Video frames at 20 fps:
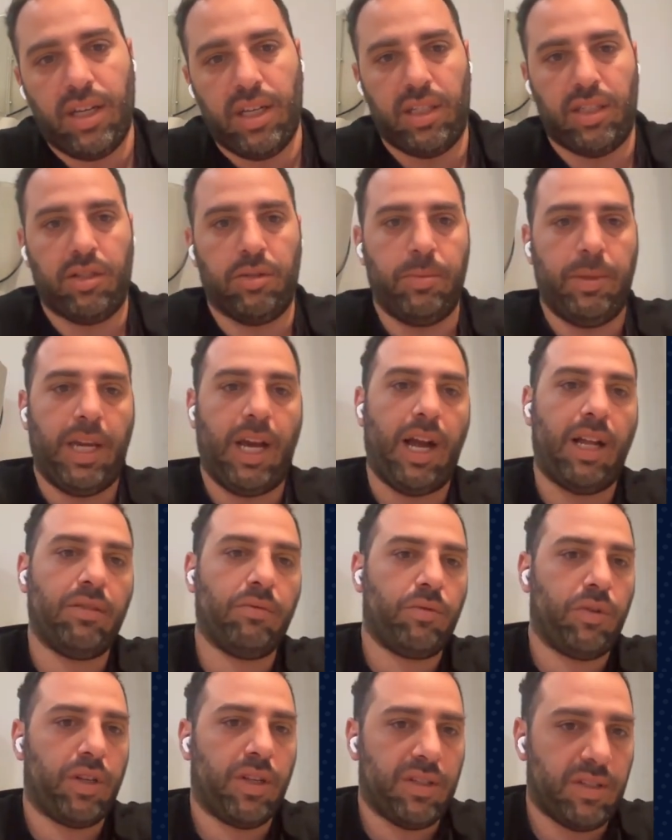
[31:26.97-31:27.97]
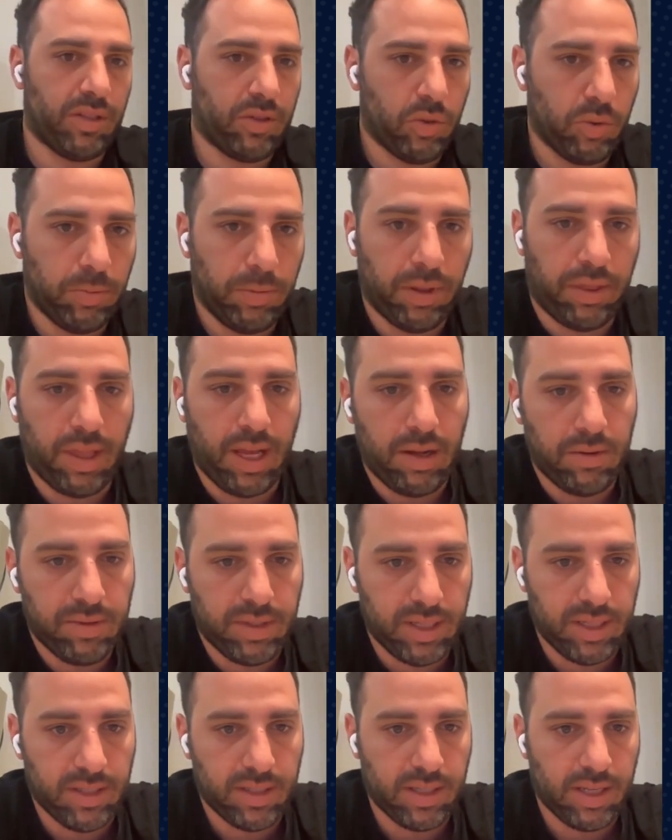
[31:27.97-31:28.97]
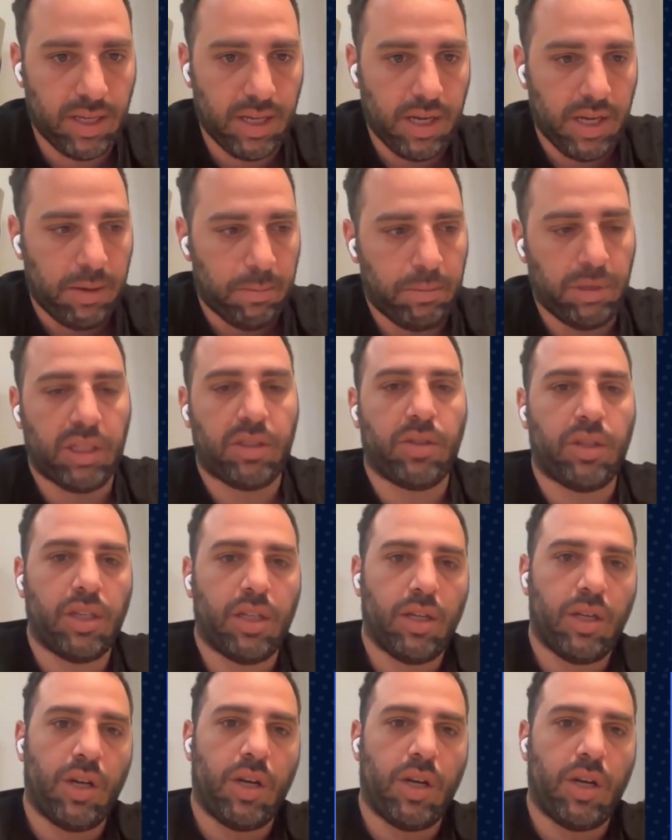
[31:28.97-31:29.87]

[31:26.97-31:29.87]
It could be hundreds, it could be thousands, but